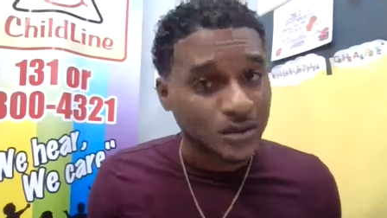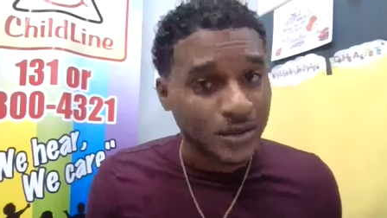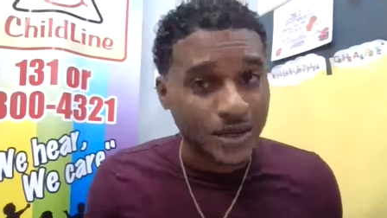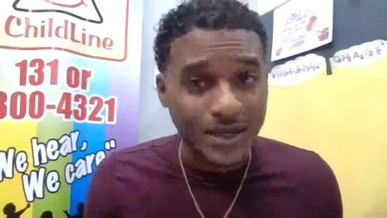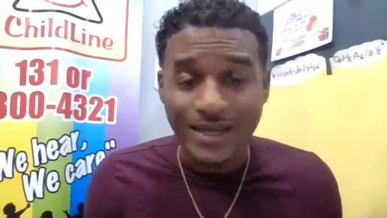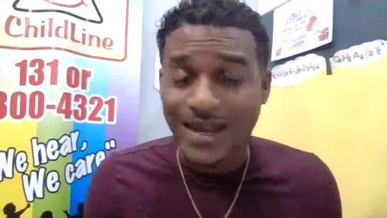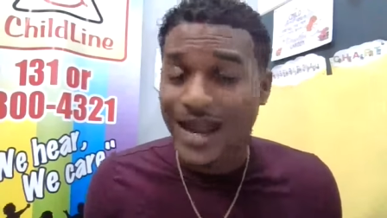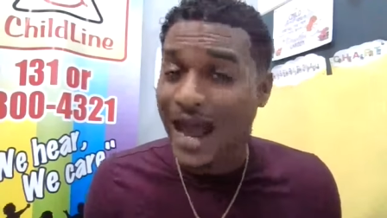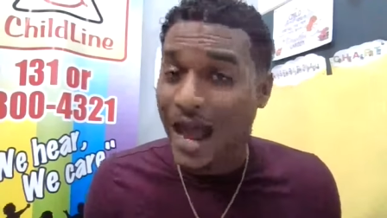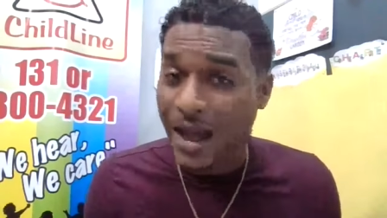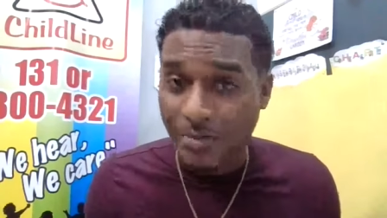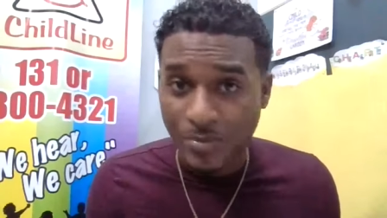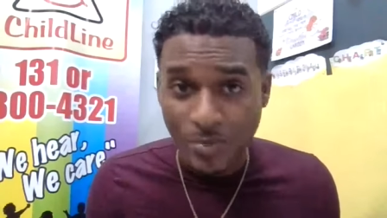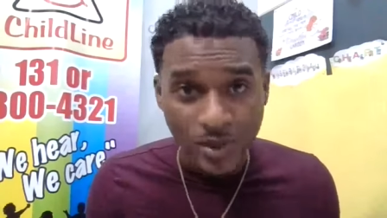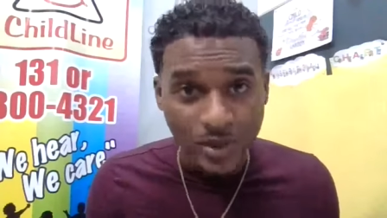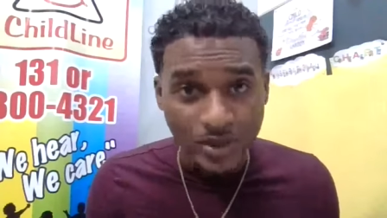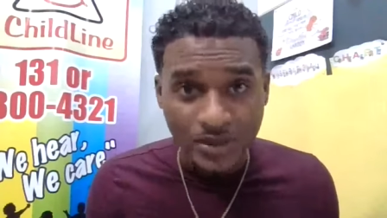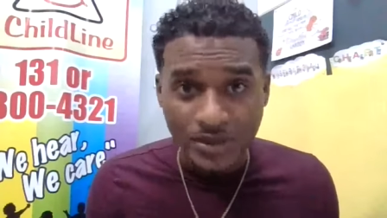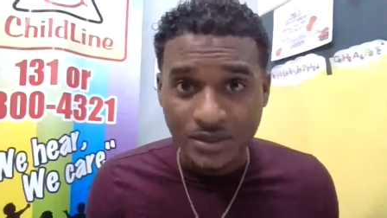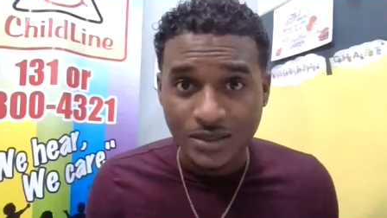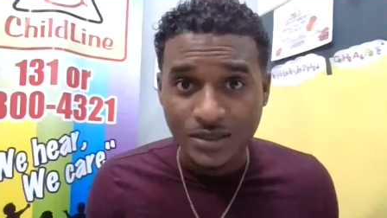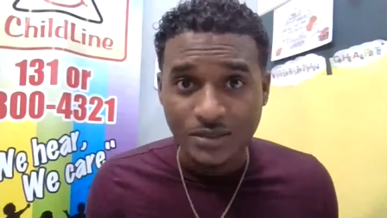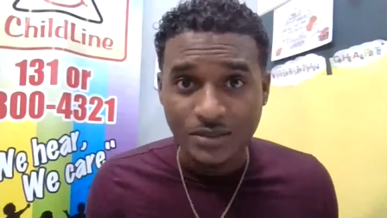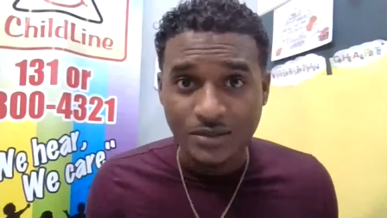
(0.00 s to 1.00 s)
it
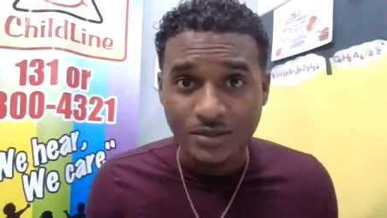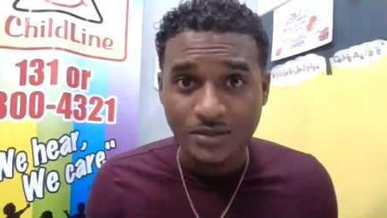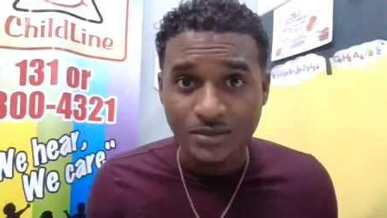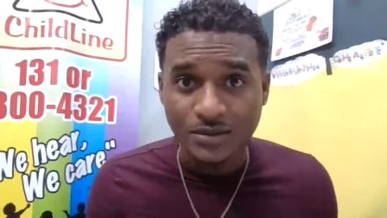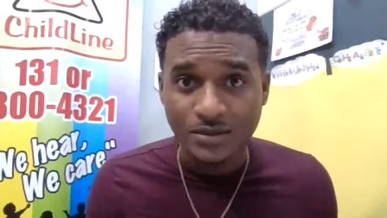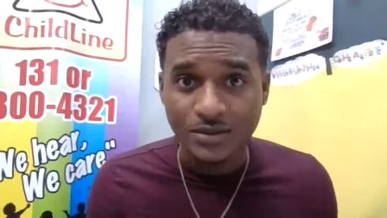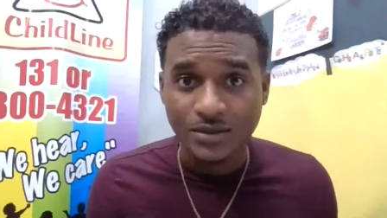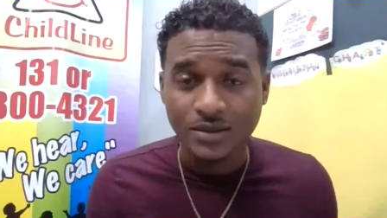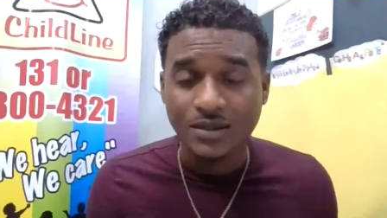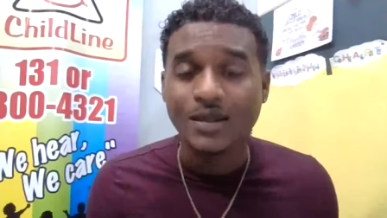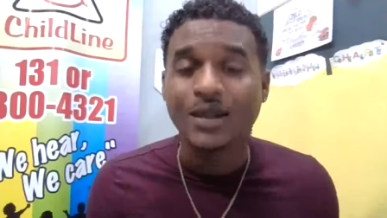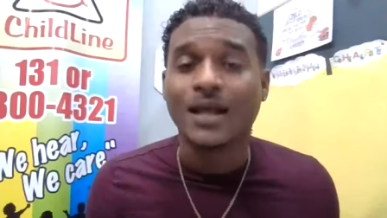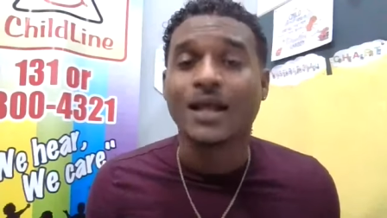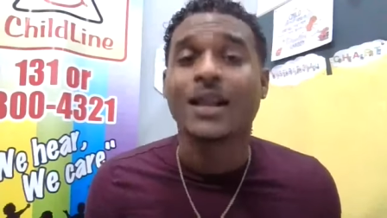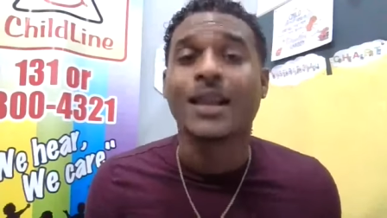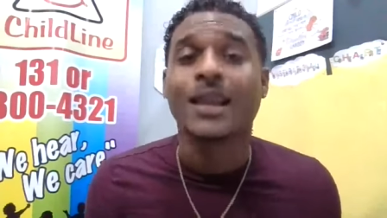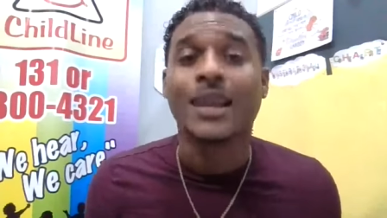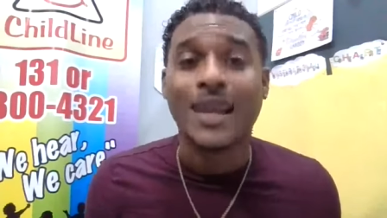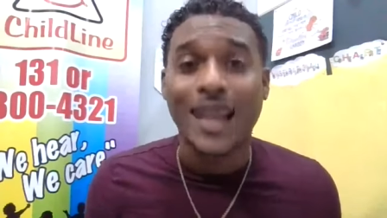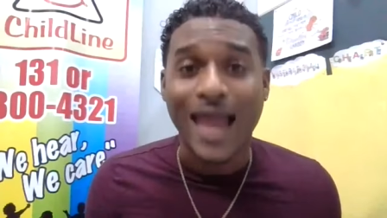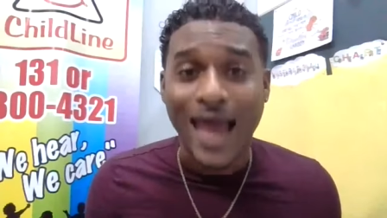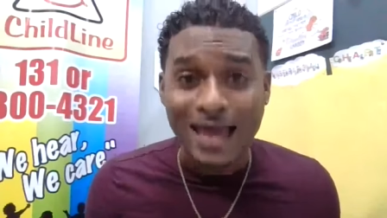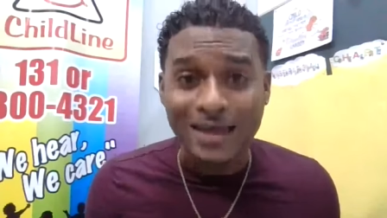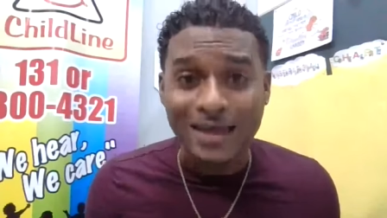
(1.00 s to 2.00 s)
happened,
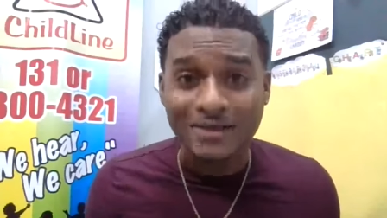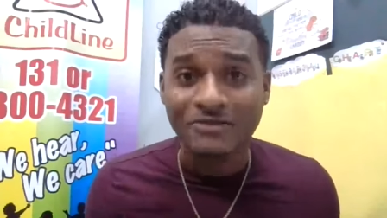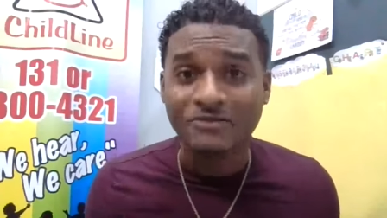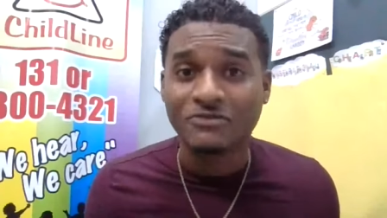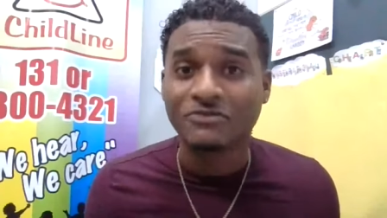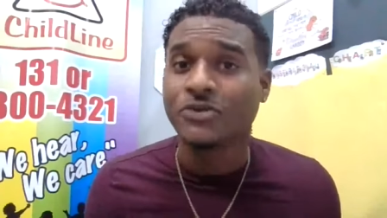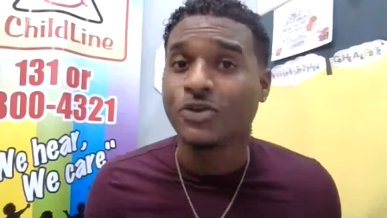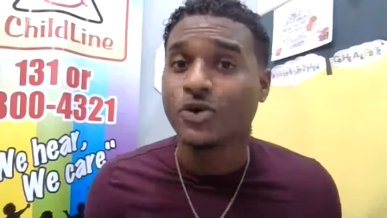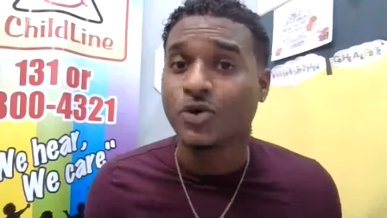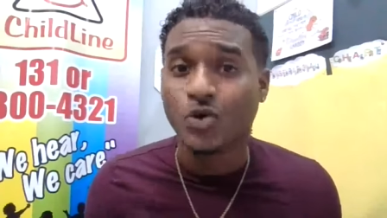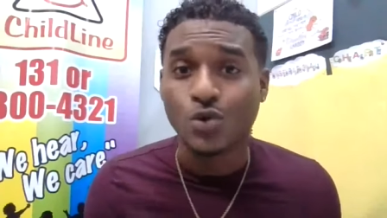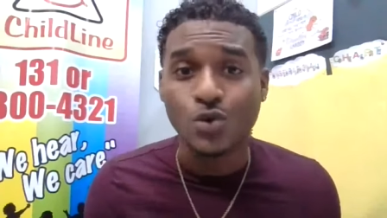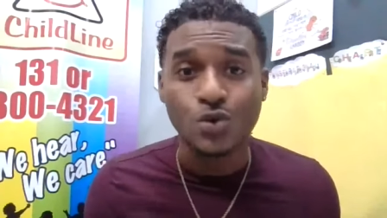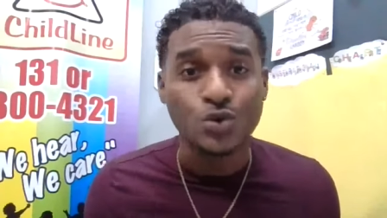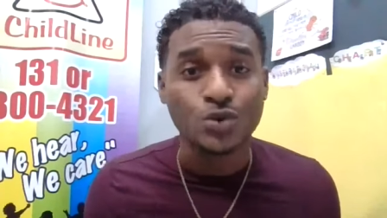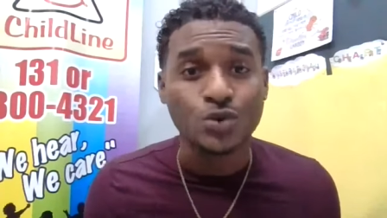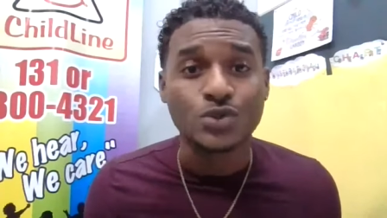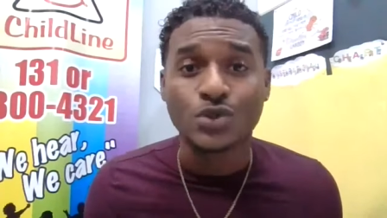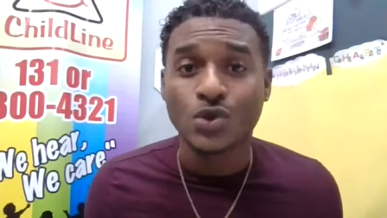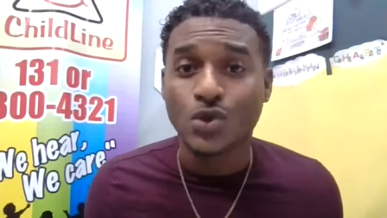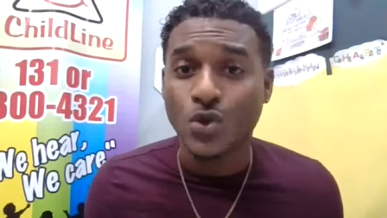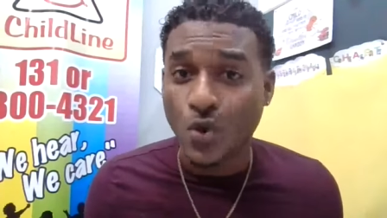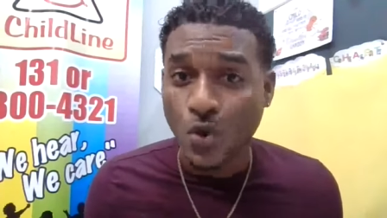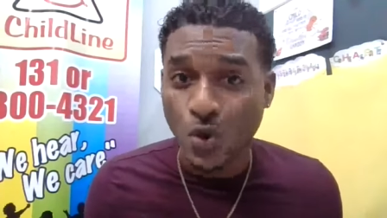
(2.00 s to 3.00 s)
life
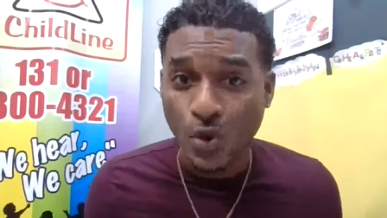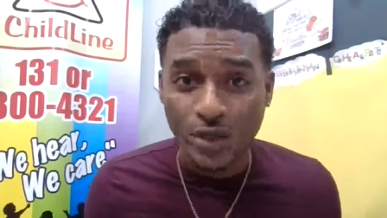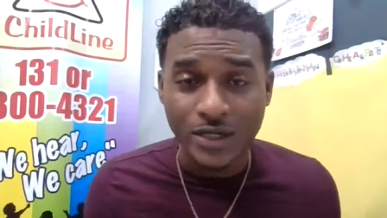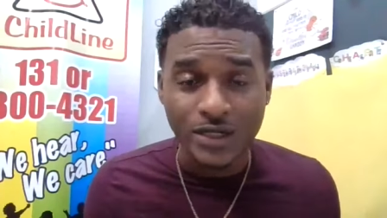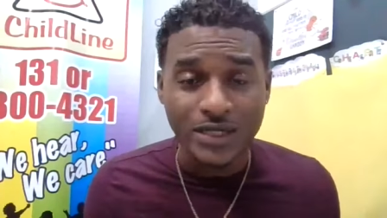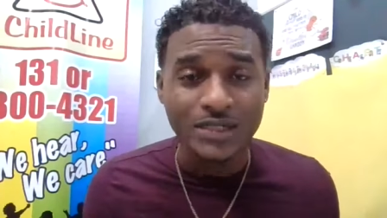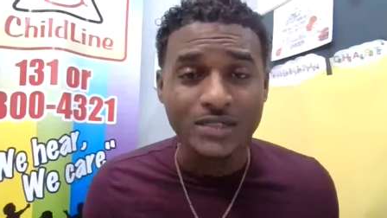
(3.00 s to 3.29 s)
goes on,